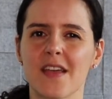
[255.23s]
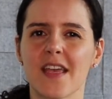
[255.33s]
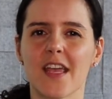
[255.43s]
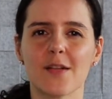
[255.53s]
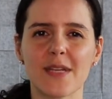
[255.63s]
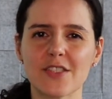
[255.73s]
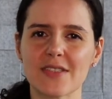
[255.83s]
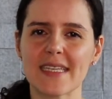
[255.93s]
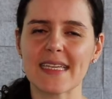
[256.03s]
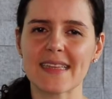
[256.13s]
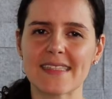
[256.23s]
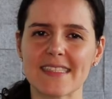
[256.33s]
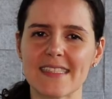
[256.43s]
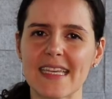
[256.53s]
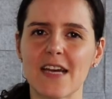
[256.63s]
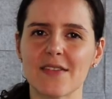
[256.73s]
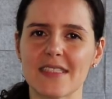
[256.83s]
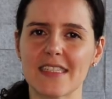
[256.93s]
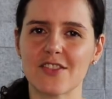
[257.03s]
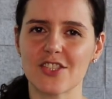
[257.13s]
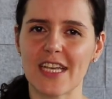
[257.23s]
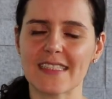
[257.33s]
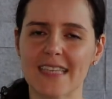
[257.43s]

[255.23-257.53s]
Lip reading: it'll be interesting to see how this year shakes